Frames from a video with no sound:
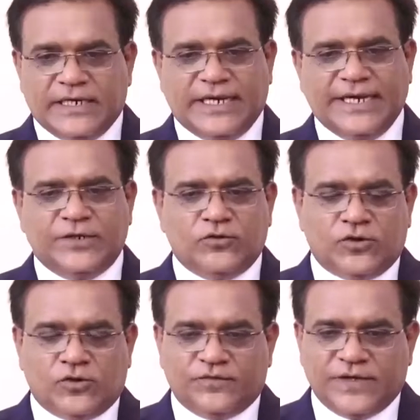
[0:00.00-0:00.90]
I know
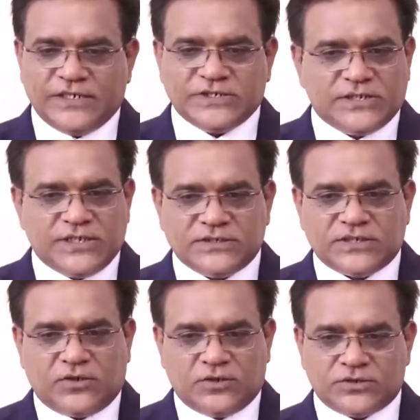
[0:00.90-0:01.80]
non-financial things
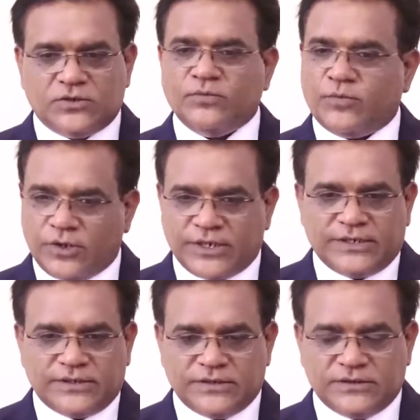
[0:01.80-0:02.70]
are also
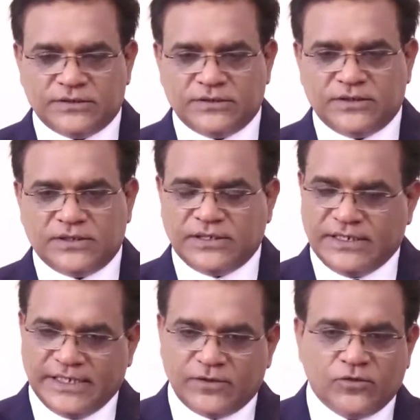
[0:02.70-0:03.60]
important,
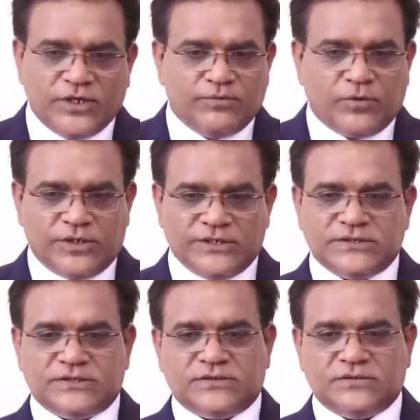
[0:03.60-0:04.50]
like good
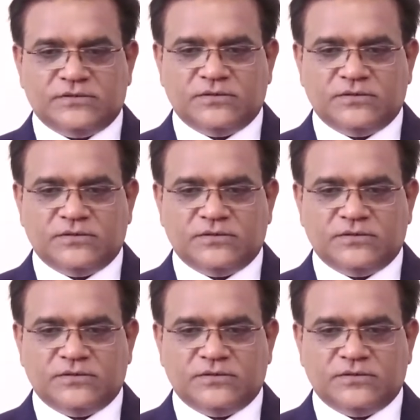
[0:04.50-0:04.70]
employees,